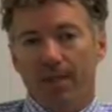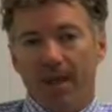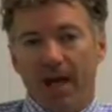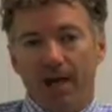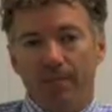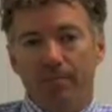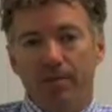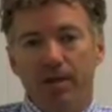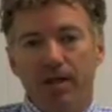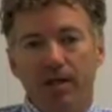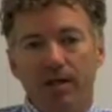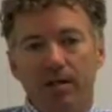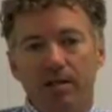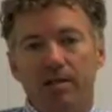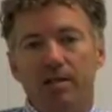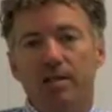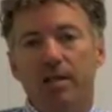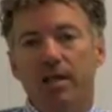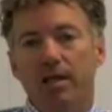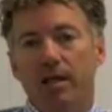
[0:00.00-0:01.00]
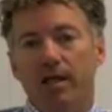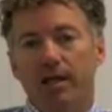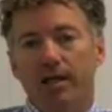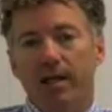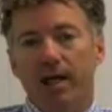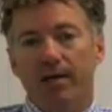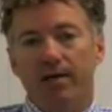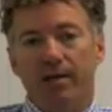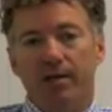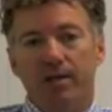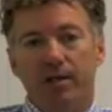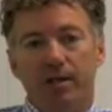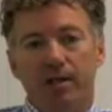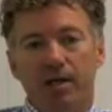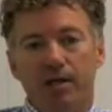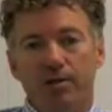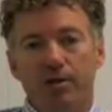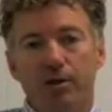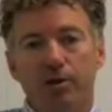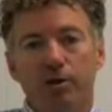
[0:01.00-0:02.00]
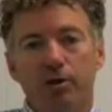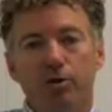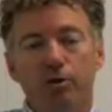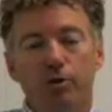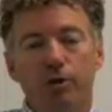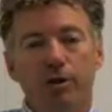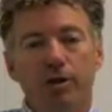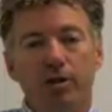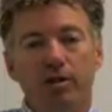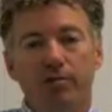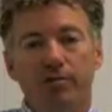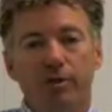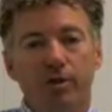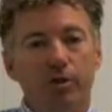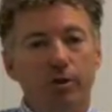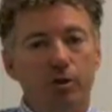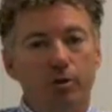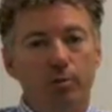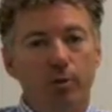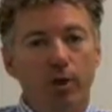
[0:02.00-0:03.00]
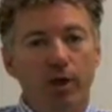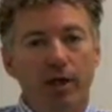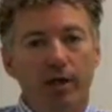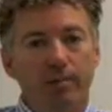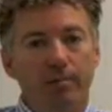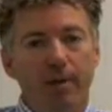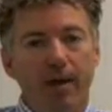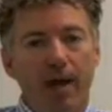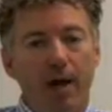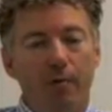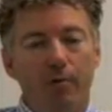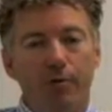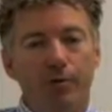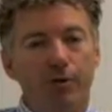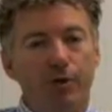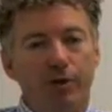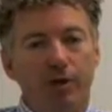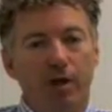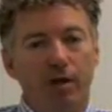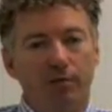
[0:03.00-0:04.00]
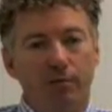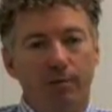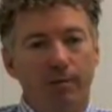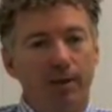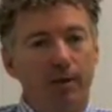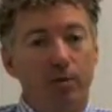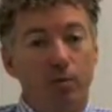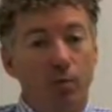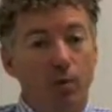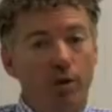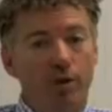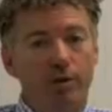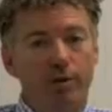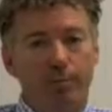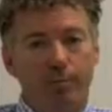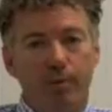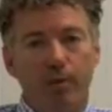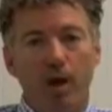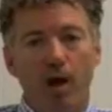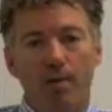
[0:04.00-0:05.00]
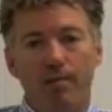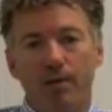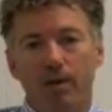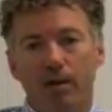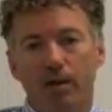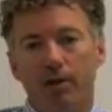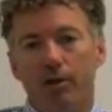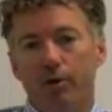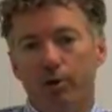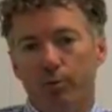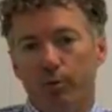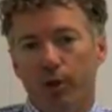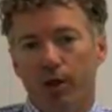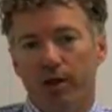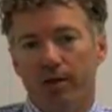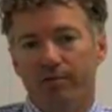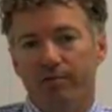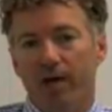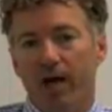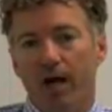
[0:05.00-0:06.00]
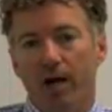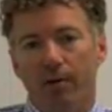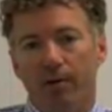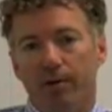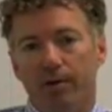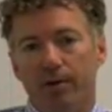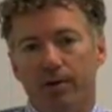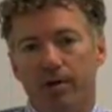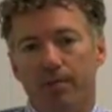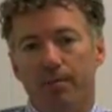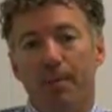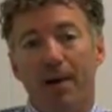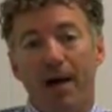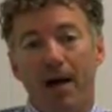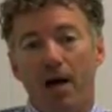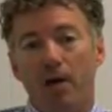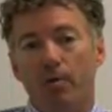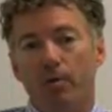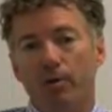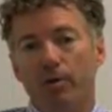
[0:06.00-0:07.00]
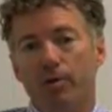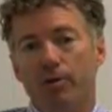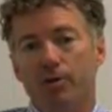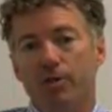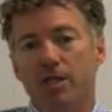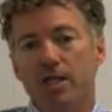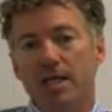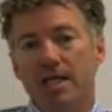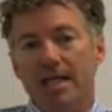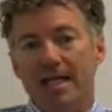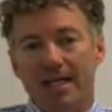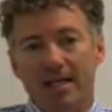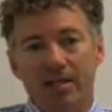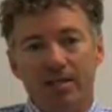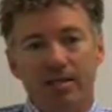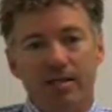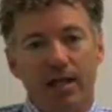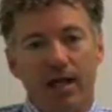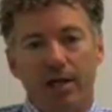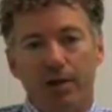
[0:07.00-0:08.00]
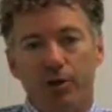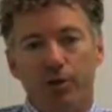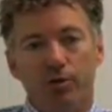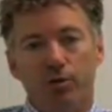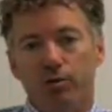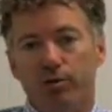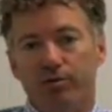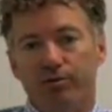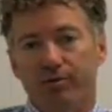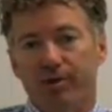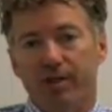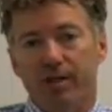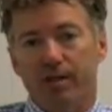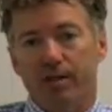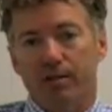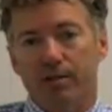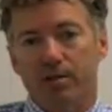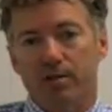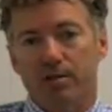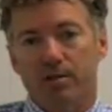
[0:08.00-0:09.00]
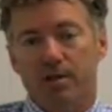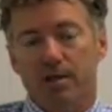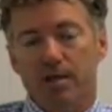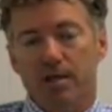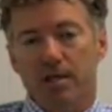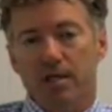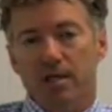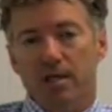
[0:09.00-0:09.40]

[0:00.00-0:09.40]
That being said, I think the Constitution gives enumerated powers to government, and one of the primary enumerated powers is national defense.